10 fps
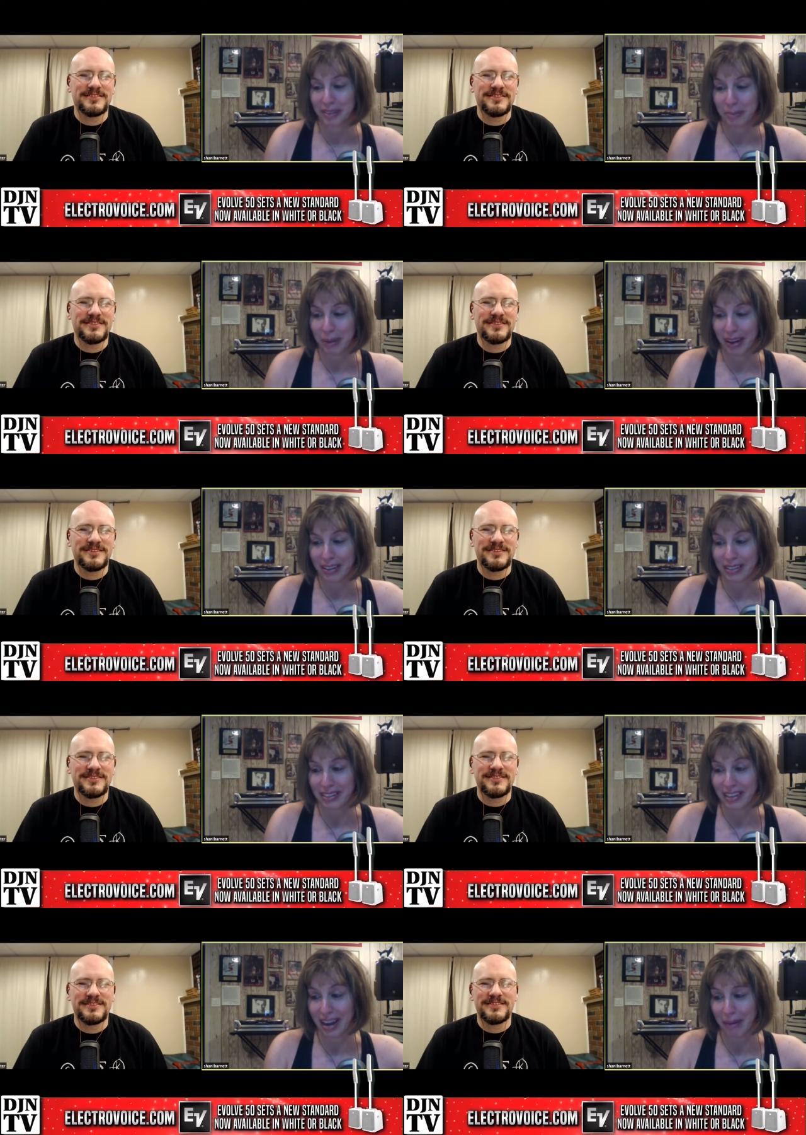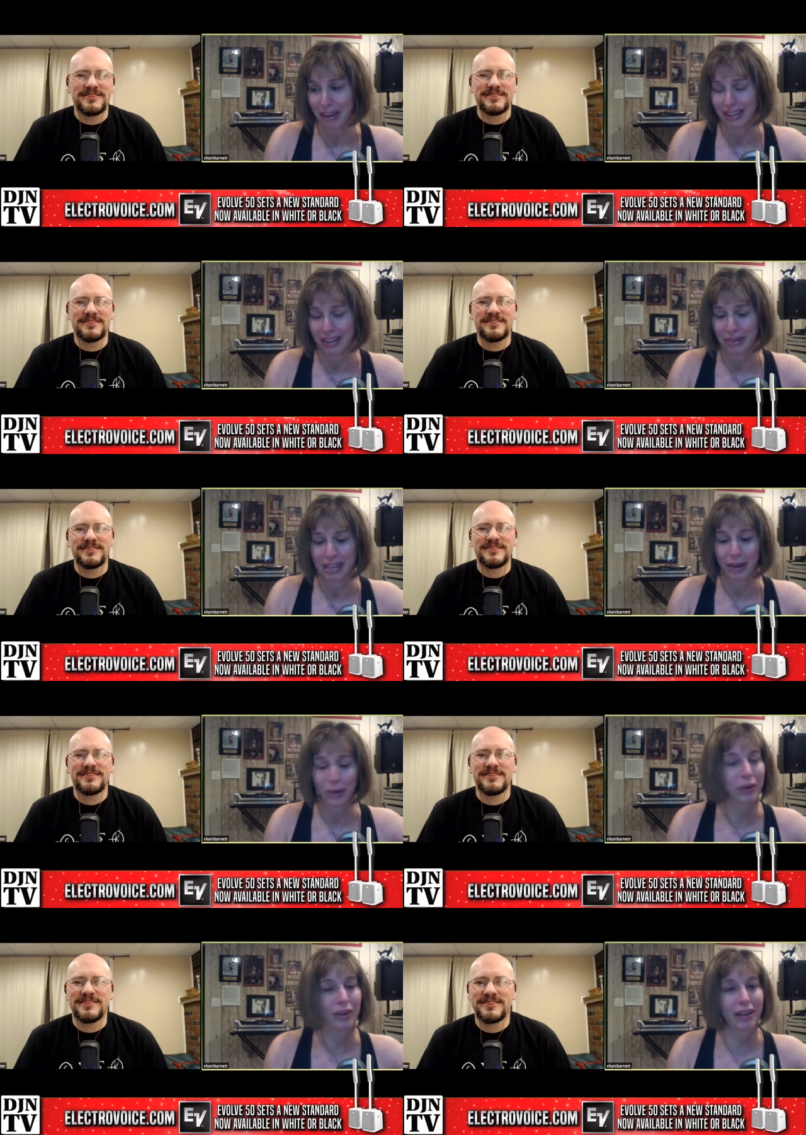Speaker 1: But yeah, but I thought that was kind of
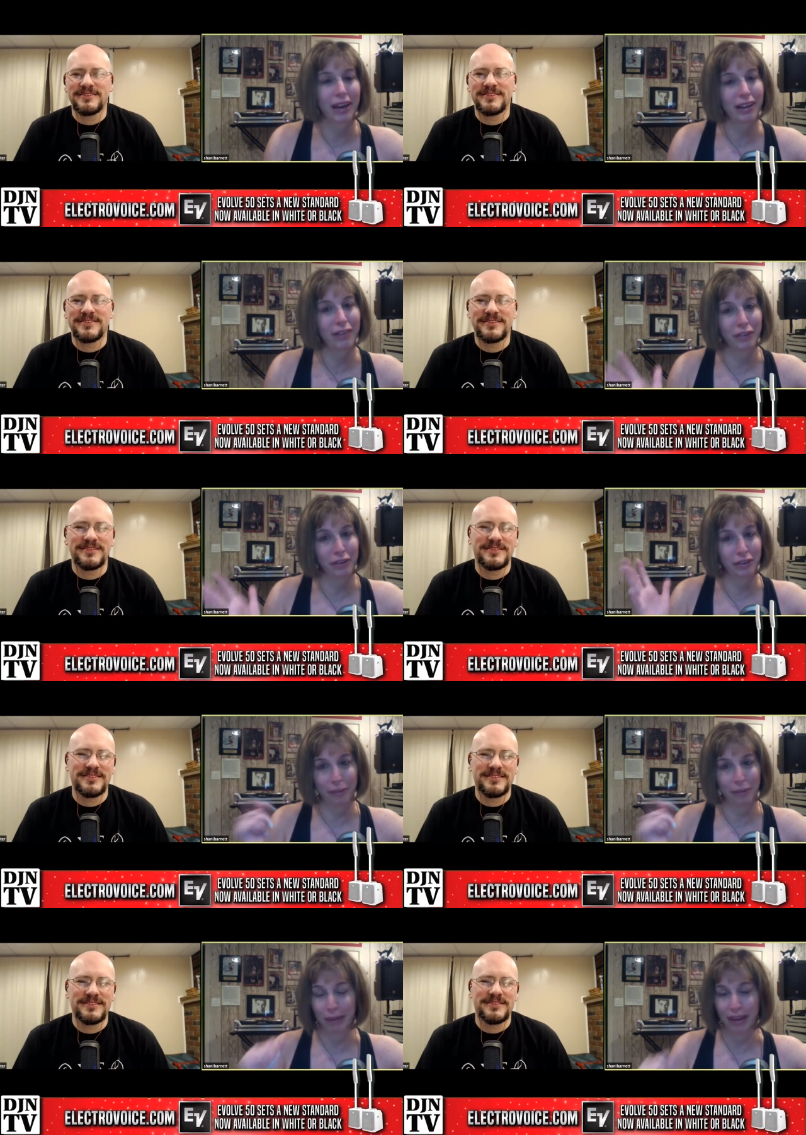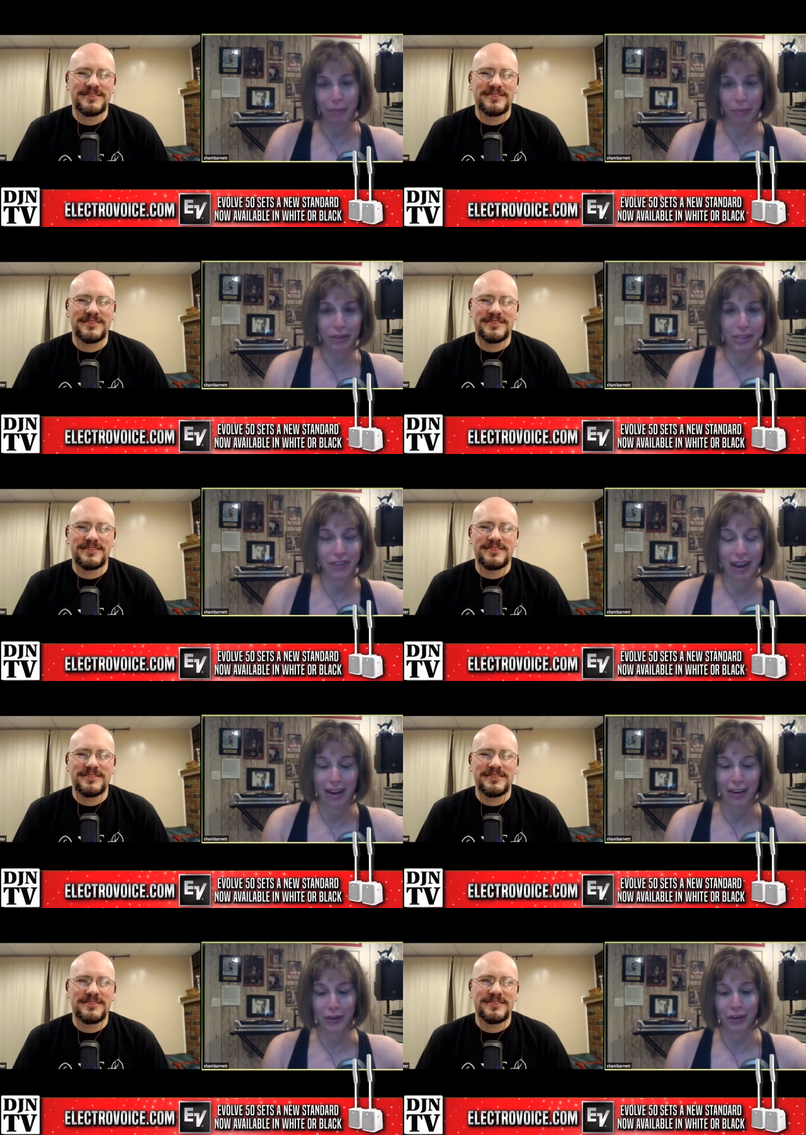cool that if you're a big Prince
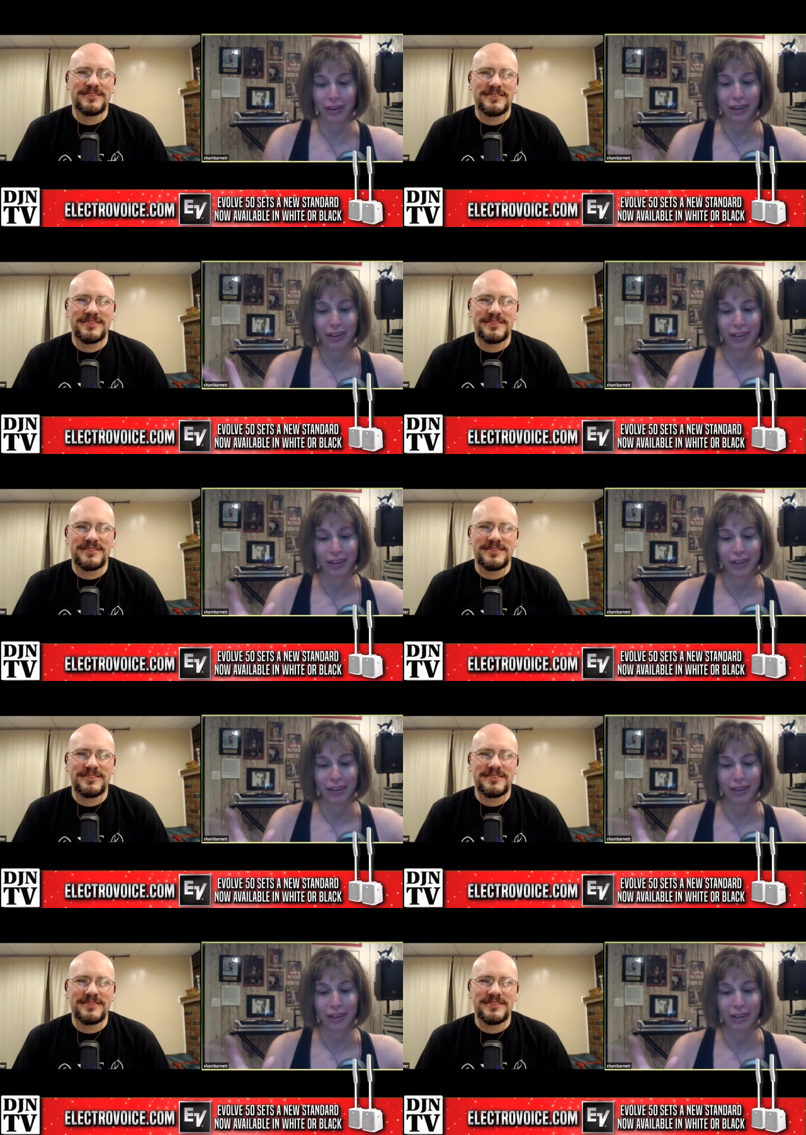fan or,